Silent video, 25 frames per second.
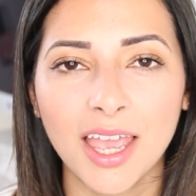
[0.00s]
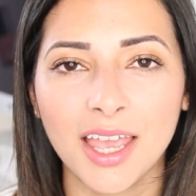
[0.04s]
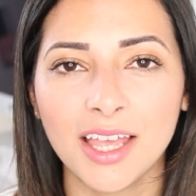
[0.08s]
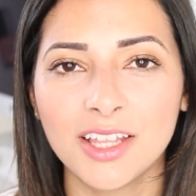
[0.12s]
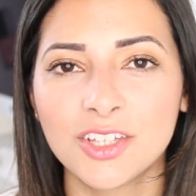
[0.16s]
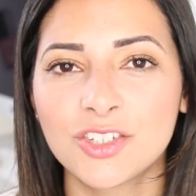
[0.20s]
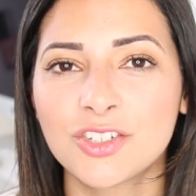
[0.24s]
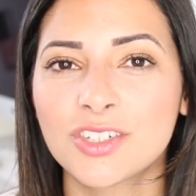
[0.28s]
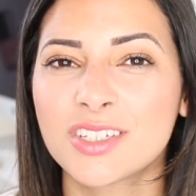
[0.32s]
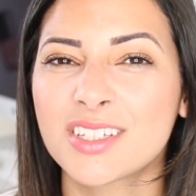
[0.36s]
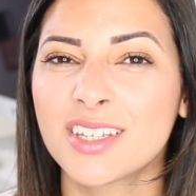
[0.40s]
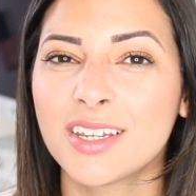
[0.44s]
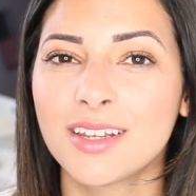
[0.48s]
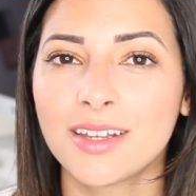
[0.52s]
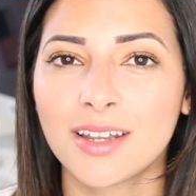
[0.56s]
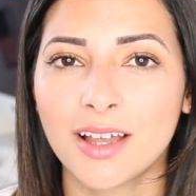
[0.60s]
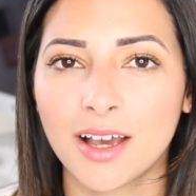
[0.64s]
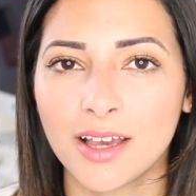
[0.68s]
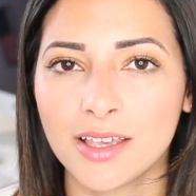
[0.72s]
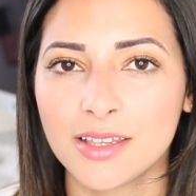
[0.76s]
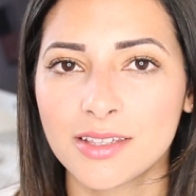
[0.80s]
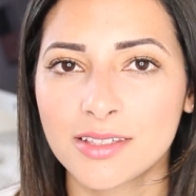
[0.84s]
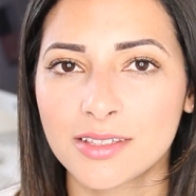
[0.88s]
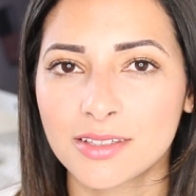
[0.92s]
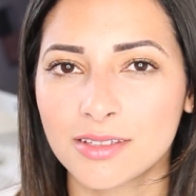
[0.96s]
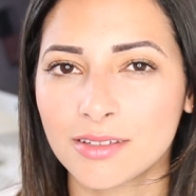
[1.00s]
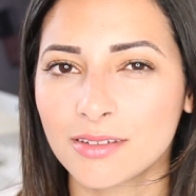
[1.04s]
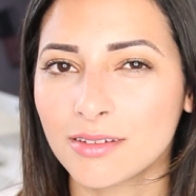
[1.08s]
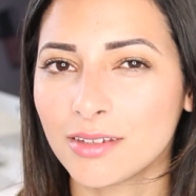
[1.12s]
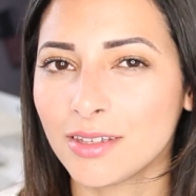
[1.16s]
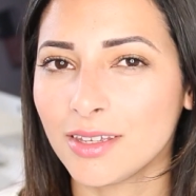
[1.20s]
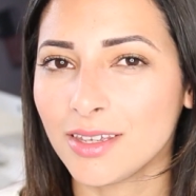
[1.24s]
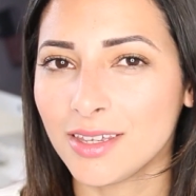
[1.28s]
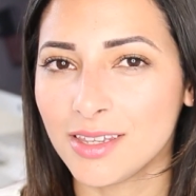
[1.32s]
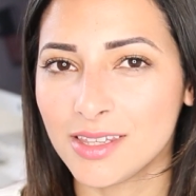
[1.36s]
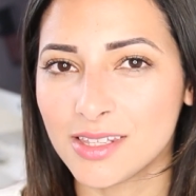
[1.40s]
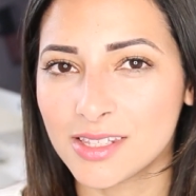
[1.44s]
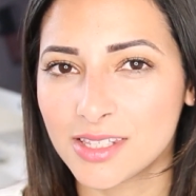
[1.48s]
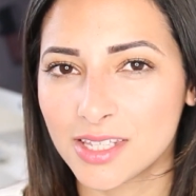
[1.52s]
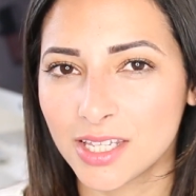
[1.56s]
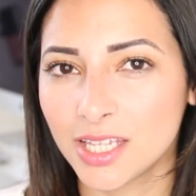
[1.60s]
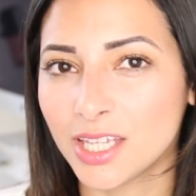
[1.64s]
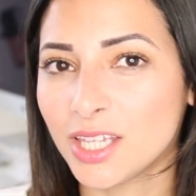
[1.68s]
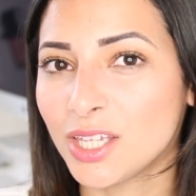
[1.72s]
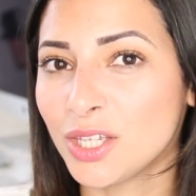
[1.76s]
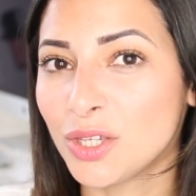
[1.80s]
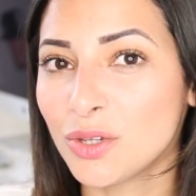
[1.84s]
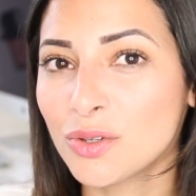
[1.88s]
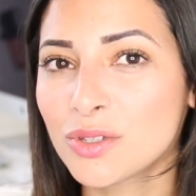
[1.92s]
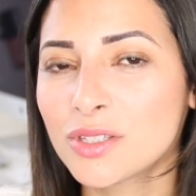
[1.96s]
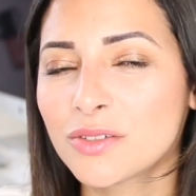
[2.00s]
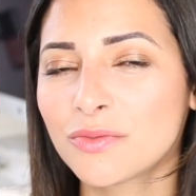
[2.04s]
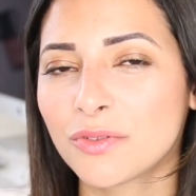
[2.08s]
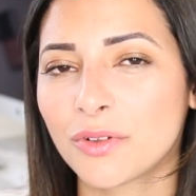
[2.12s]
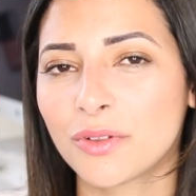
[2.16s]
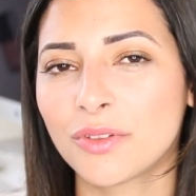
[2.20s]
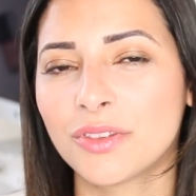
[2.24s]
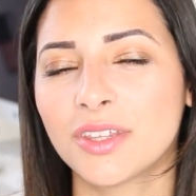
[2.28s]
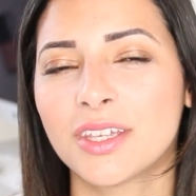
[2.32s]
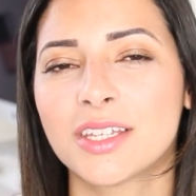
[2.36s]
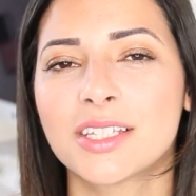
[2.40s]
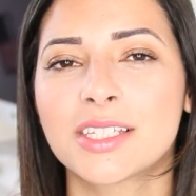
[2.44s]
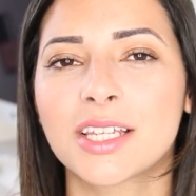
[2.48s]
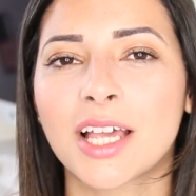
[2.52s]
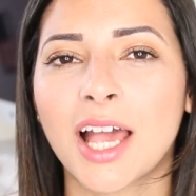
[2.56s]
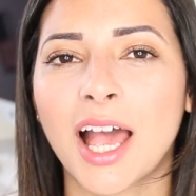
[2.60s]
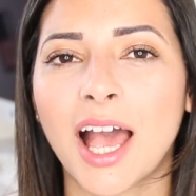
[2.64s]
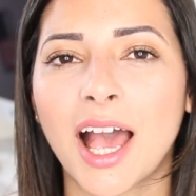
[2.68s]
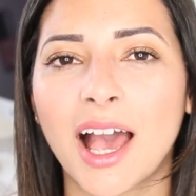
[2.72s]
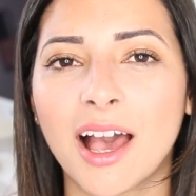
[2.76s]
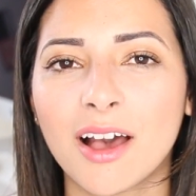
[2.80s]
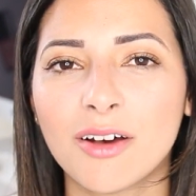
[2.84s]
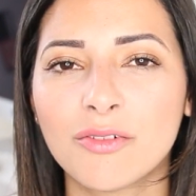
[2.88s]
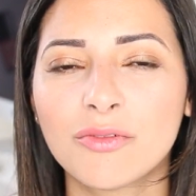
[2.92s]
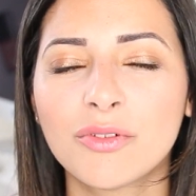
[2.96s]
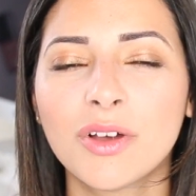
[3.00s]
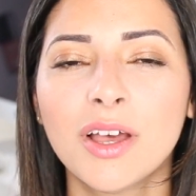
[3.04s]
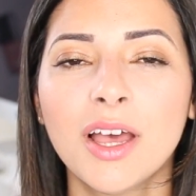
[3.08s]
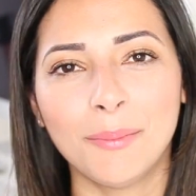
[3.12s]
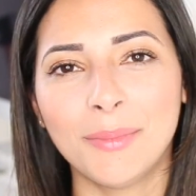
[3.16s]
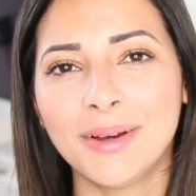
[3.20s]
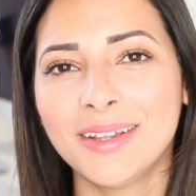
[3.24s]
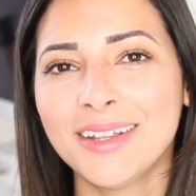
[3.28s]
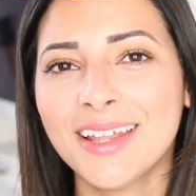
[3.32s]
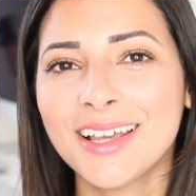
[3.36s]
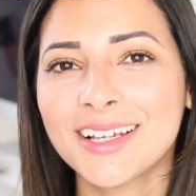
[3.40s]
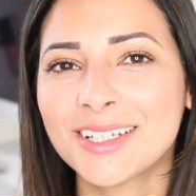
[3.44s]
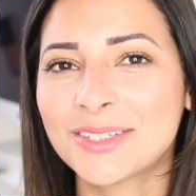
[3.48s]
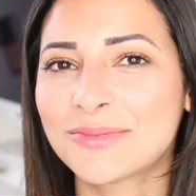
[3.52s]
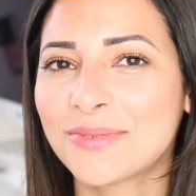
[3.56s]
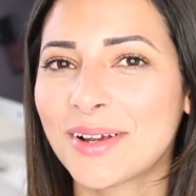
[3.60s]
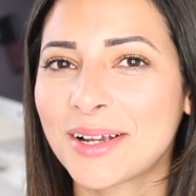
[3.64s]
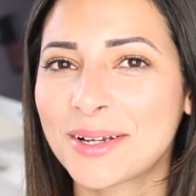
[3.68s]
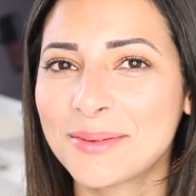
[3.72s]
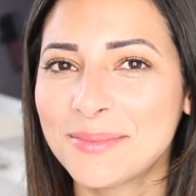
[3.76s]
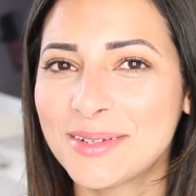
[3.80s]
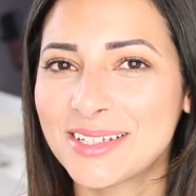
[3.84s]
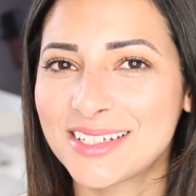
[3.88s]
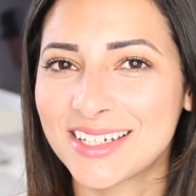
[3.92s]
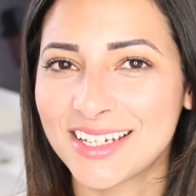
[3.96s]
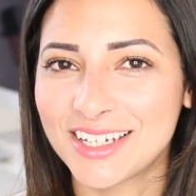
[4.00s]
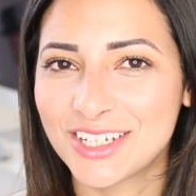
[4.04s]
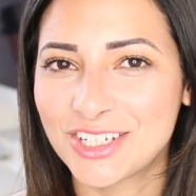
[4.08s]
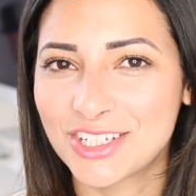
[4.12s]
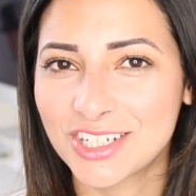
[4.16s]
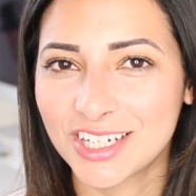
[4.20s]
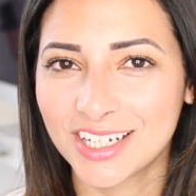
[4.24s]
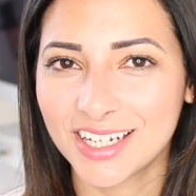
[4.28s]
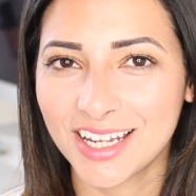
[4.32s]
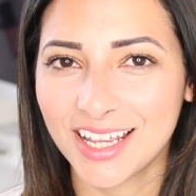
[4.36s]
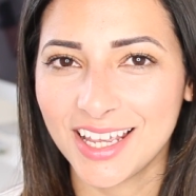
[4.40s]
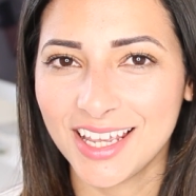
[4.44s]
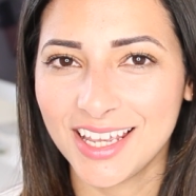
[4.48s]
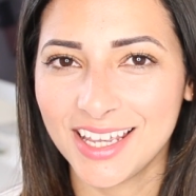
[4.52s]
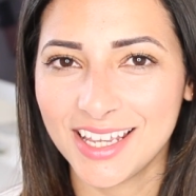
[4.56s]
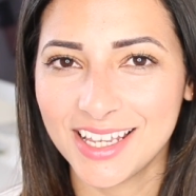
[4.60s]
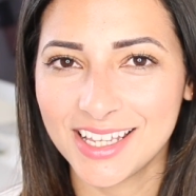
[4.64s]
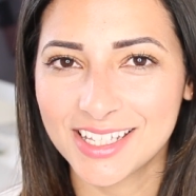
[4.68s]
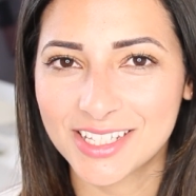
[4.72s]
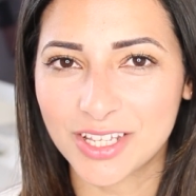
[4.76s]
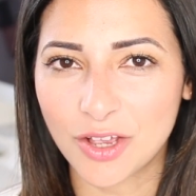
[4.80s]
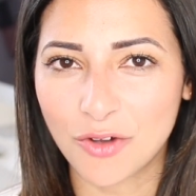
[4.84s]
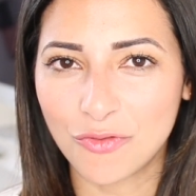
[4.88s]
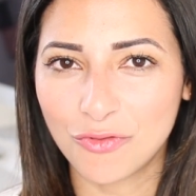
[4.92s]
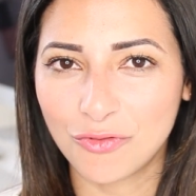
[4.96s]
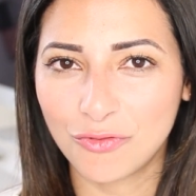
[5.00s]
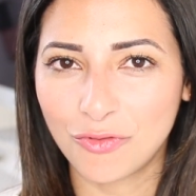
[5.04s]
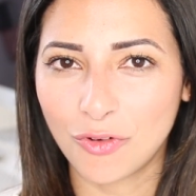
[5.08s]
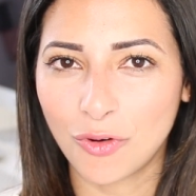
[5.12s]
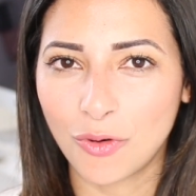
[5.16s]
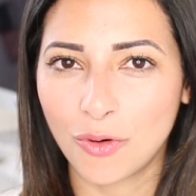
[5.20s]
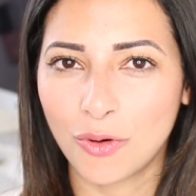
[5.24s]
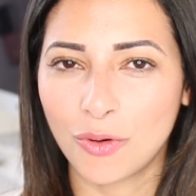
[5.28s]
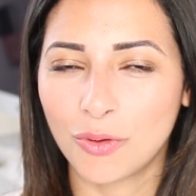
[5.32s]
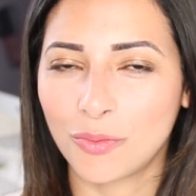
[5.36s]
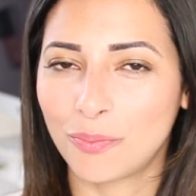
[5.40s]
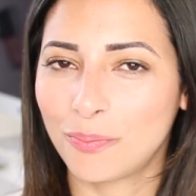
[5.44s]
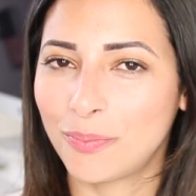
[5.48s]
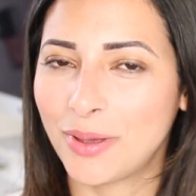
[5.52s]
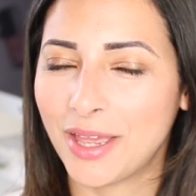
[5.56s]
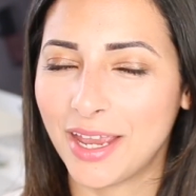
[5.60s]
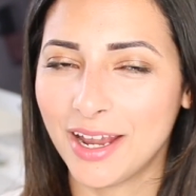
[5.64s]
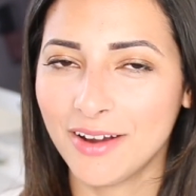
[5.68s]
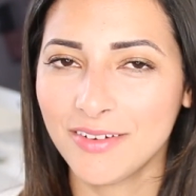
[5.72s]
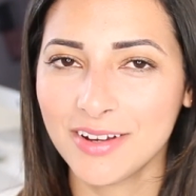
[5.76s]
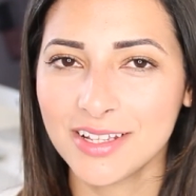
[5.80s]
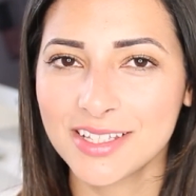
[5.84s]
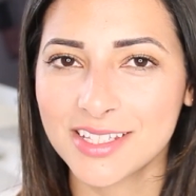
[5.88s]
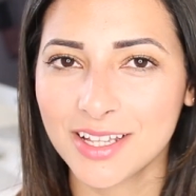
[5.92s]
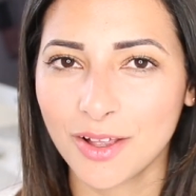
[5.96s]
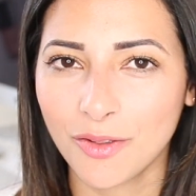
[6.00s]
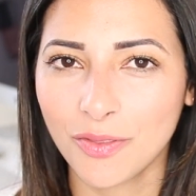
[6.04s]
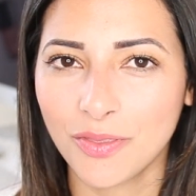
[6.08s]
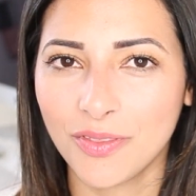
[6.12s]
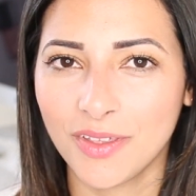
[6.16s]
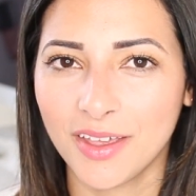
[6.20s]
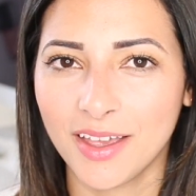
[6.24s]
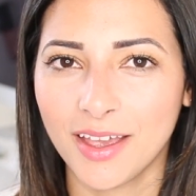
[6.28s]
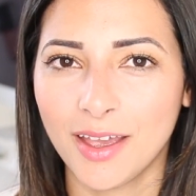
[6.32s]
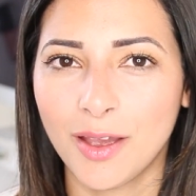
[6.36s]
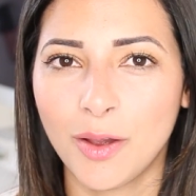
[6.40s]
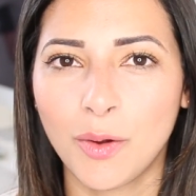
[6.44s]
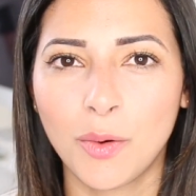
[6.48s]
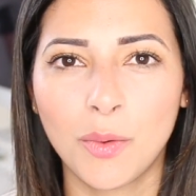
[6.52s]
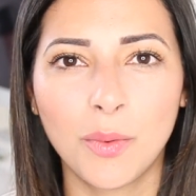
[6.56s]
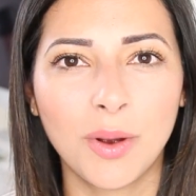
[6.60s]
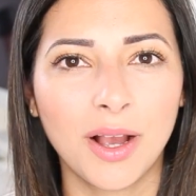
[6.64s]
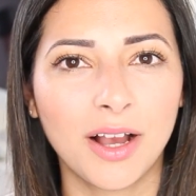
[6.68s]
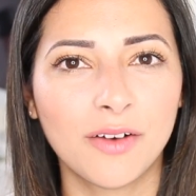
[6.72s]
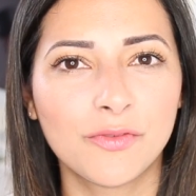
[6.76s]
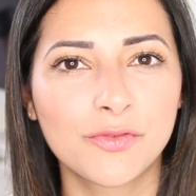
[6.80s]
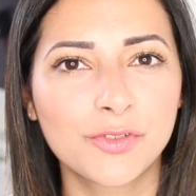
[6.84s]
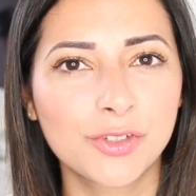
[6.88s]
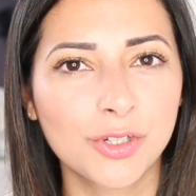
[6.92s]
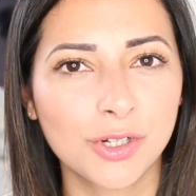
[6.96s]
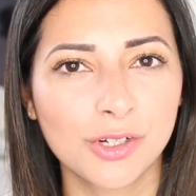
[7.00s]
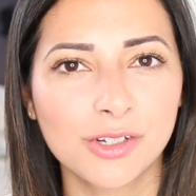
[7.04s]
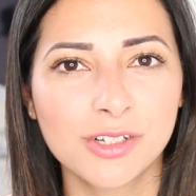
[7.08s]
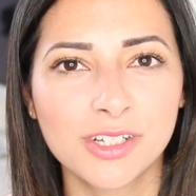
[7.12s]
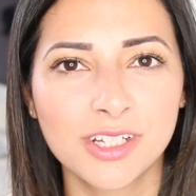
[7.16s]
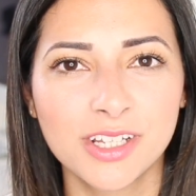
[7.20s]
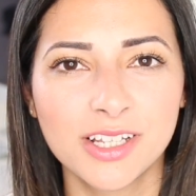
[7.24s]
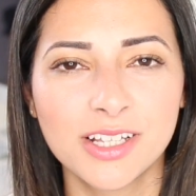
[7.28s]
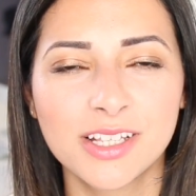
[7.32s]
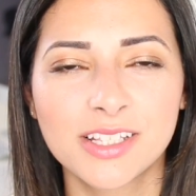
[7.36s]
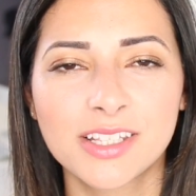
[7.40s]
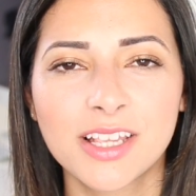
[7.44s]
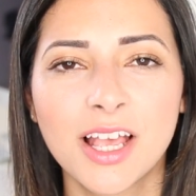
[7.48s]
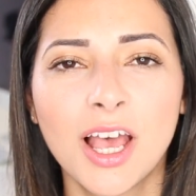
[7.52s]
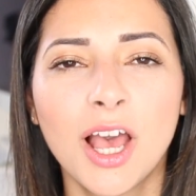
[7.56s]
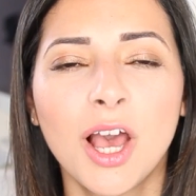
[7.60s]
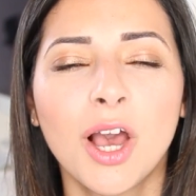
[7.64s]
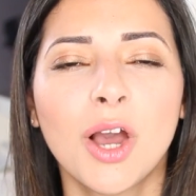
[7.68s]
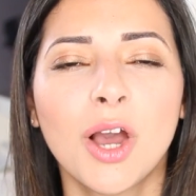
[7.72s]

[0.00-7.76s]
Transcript: It's just a nice, easy, useful thing to have. My next recommendation is for parents out there who have toddlers